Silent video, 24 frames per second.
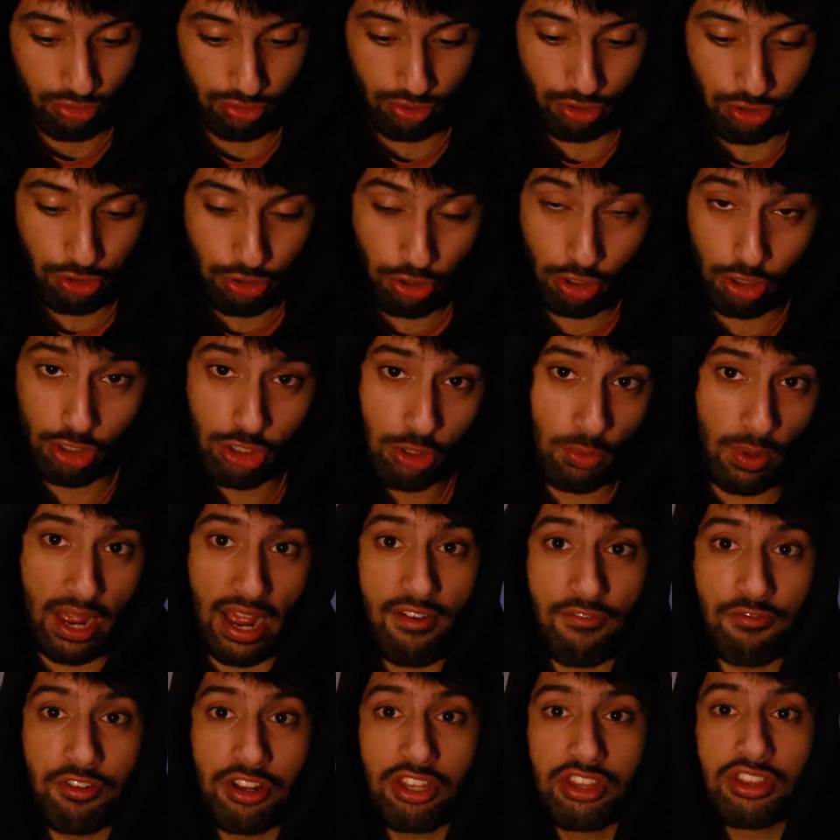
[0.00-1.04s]
So you can do
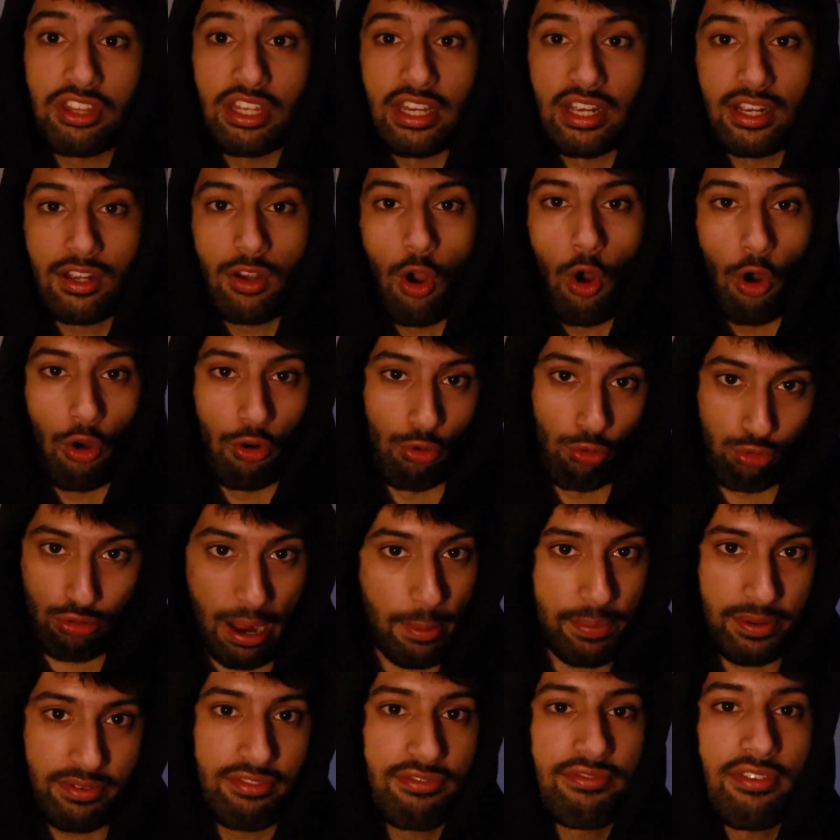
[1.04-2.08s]
everything on
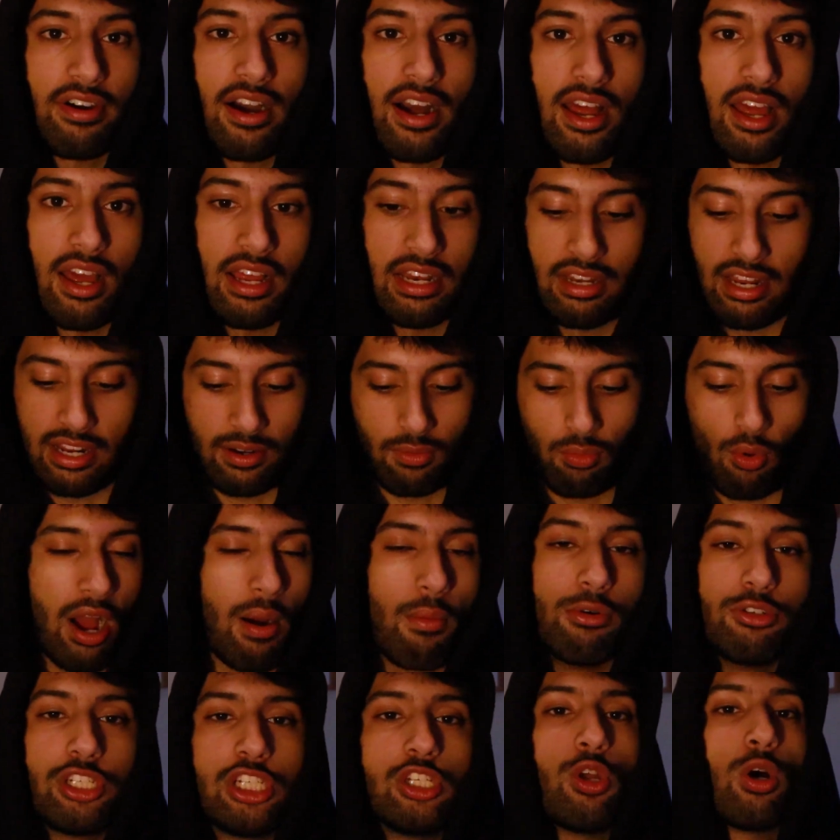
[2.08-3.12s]
rapid fire. Like, why
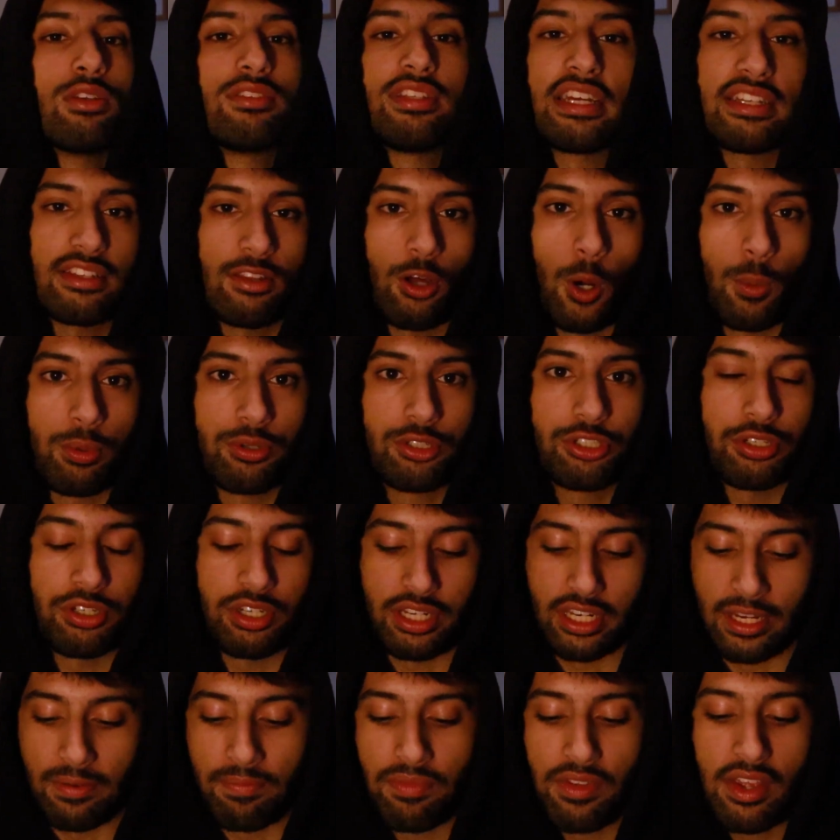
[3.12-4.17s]
would you not take the
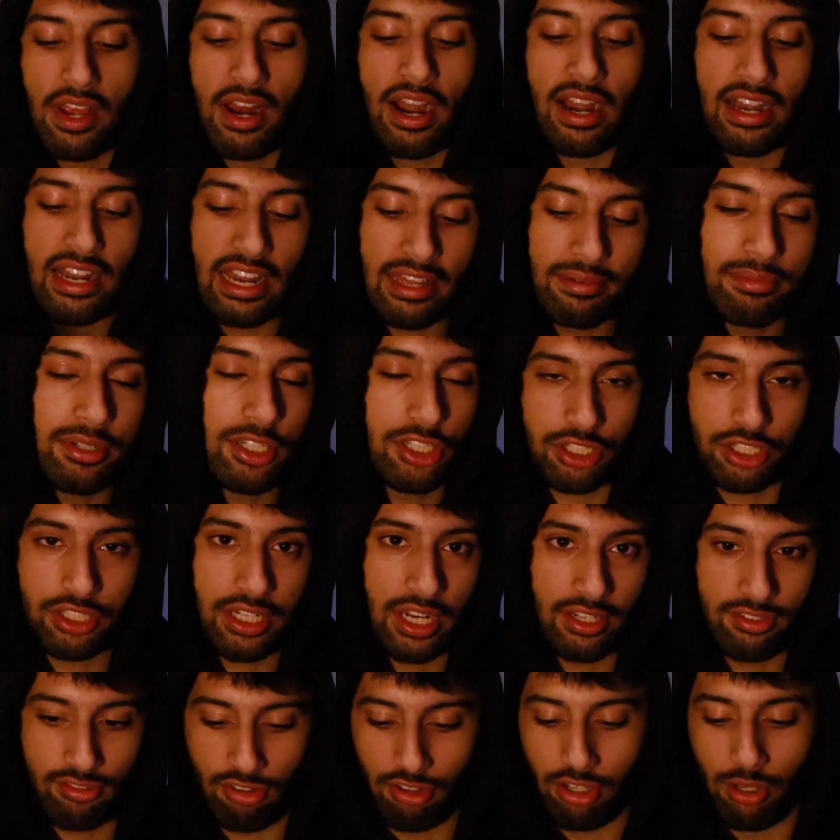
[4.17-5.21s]
opportunity? Let me show you
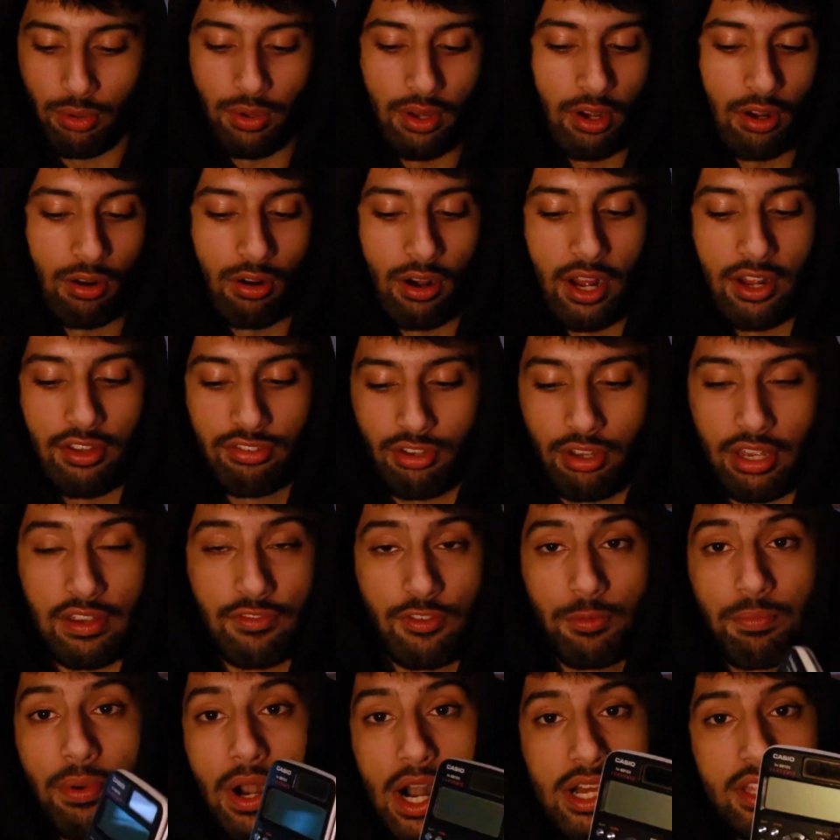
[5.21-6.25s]
how to do it, all right? So if
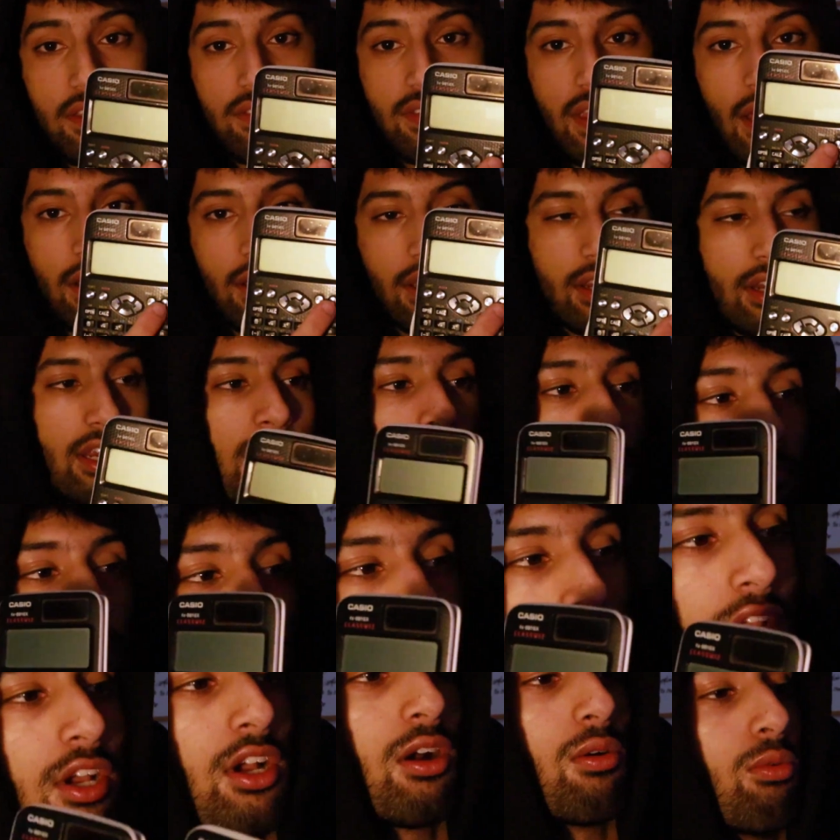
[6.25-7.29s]
you buy this calculator,
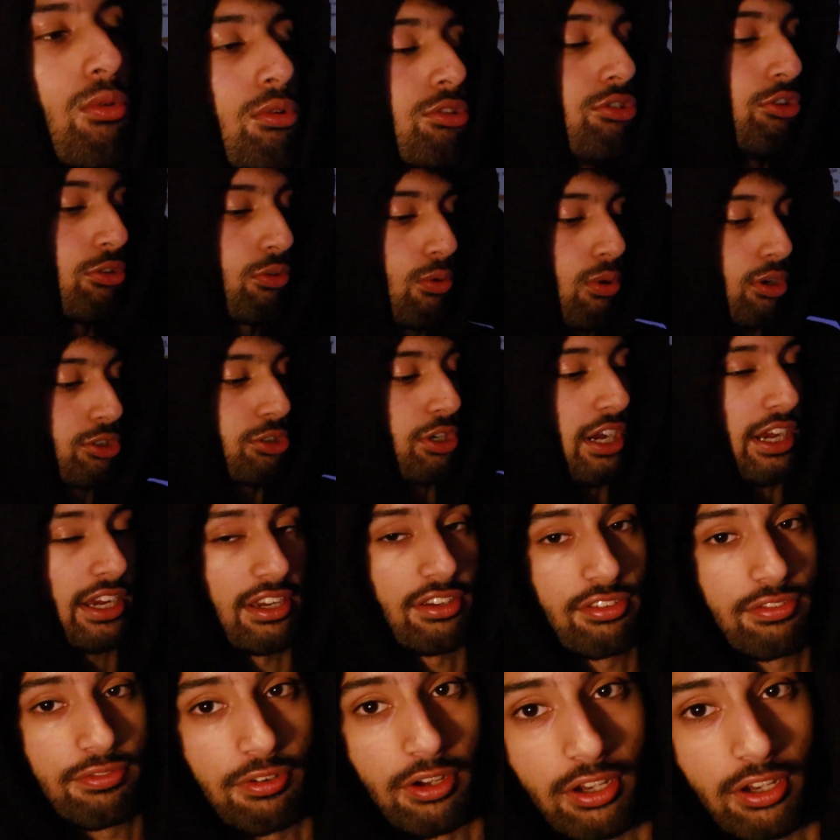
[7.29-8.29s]
we'll do quadratics